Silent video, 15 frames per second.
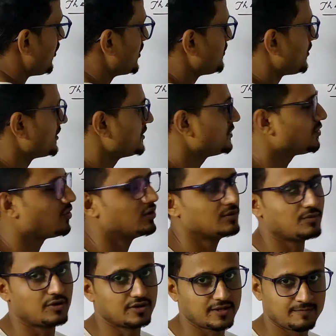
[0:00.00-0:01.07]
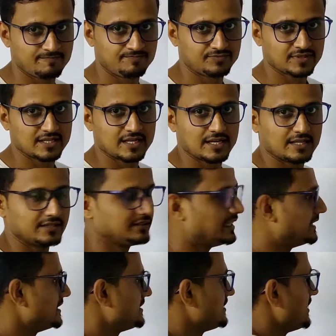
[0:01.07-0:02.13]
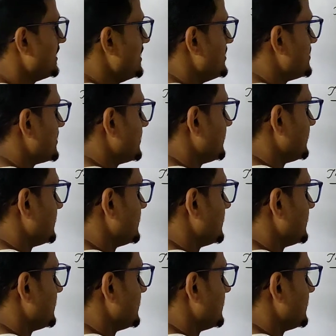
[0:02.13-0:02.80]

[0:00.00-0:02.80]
hot body to cold body, that is the heat.